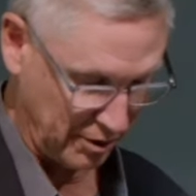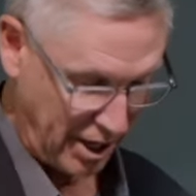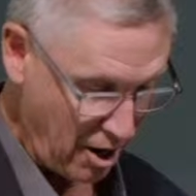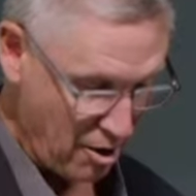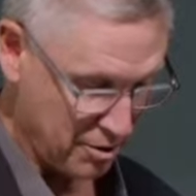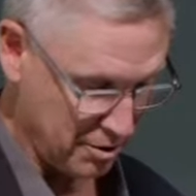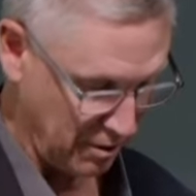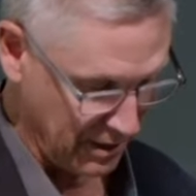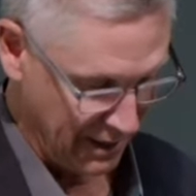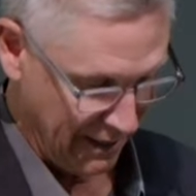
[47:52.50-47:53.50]
character,
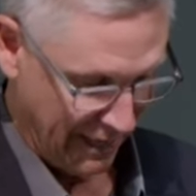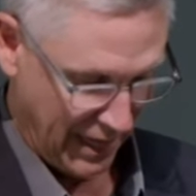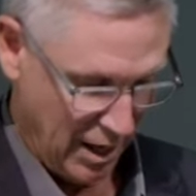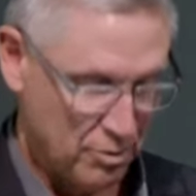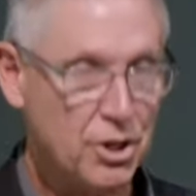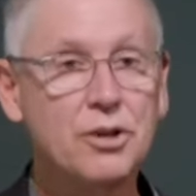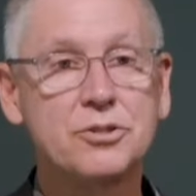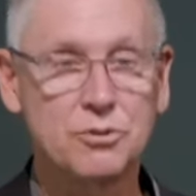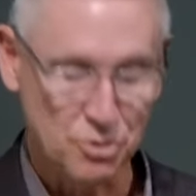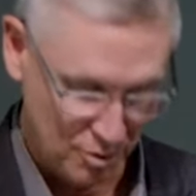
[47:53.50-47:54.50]
it was
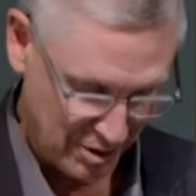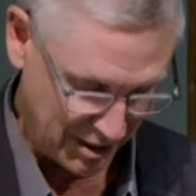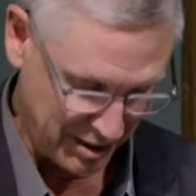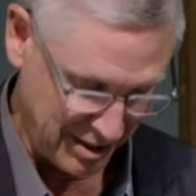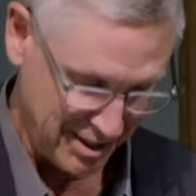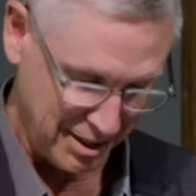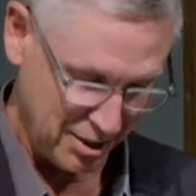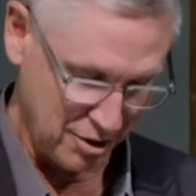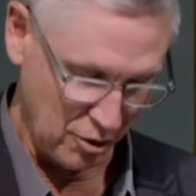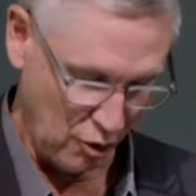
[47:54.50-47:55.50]
also true that the
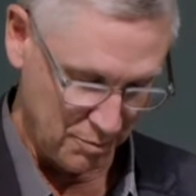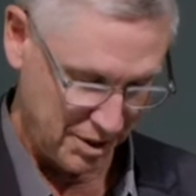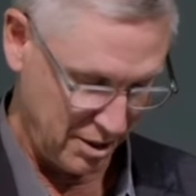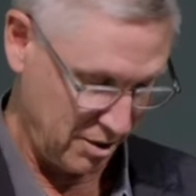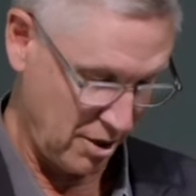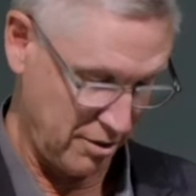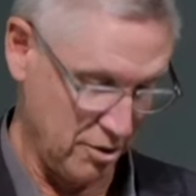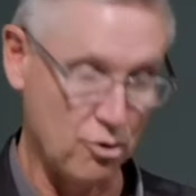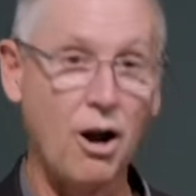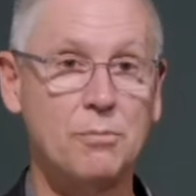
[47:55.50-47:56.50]
distinction Olmsted sought to
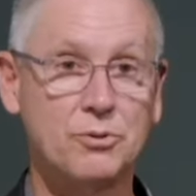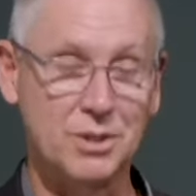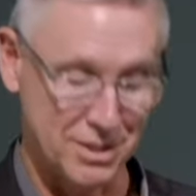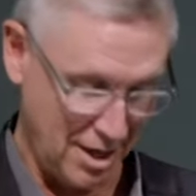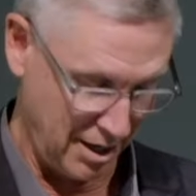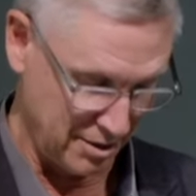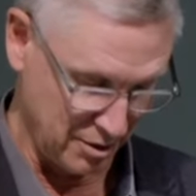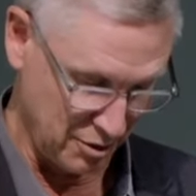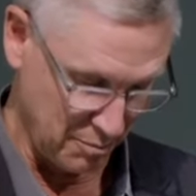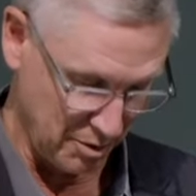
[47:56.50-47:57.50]
draw between science and
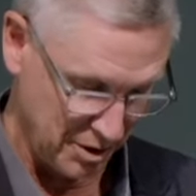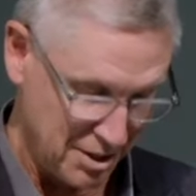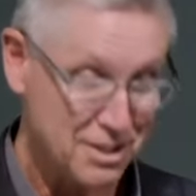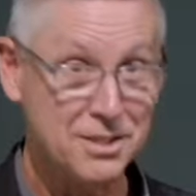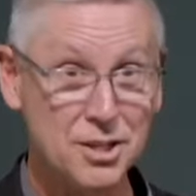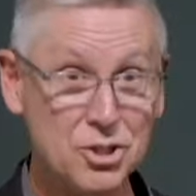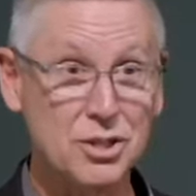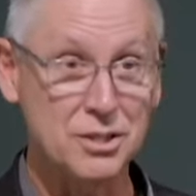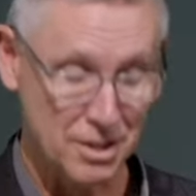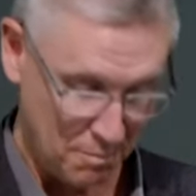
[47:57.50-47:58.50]

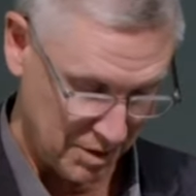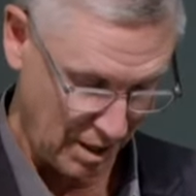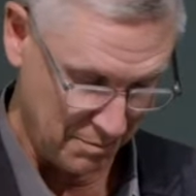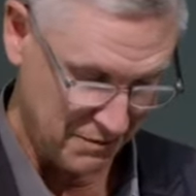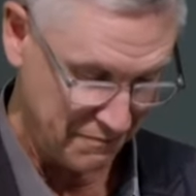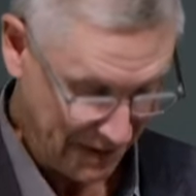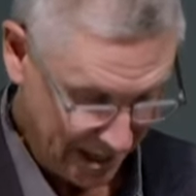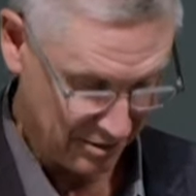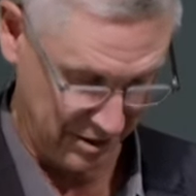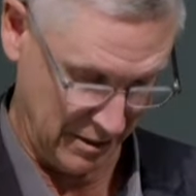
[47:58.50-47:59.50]
superstition sometimes
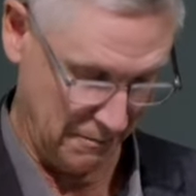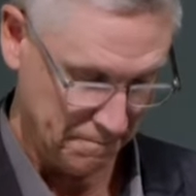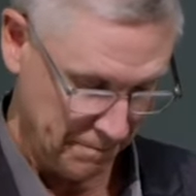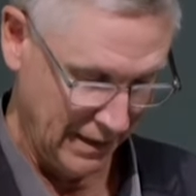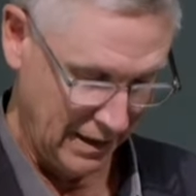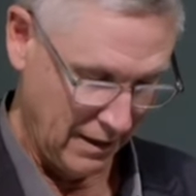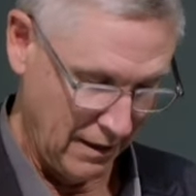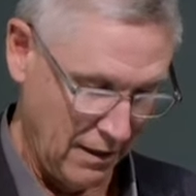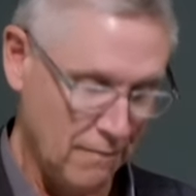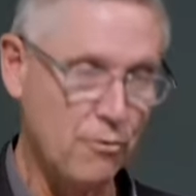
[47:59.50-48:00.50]
failed him
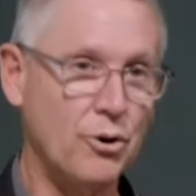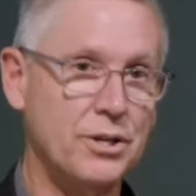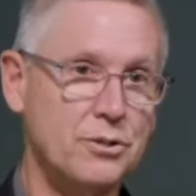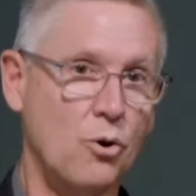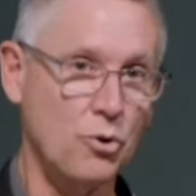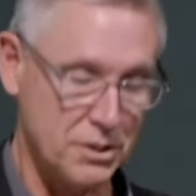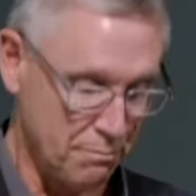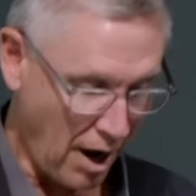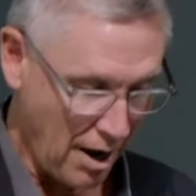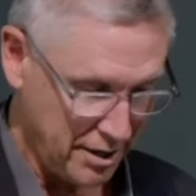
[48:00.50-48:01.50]
for his
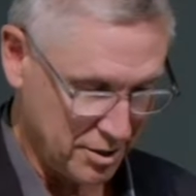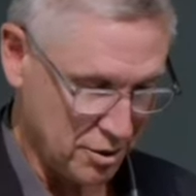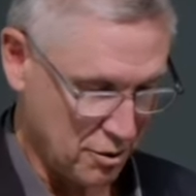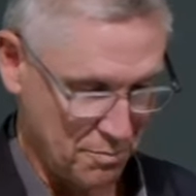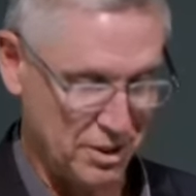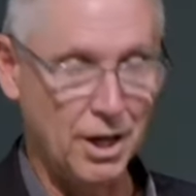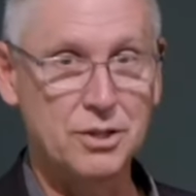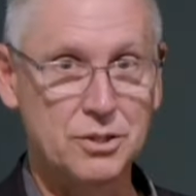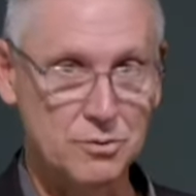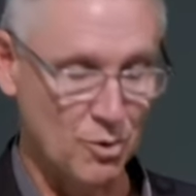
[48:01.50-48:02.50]
correspondence
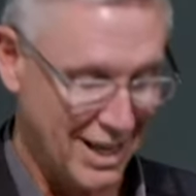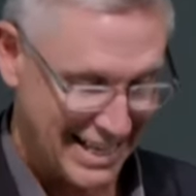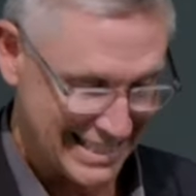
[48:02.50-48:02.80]
interpretations were not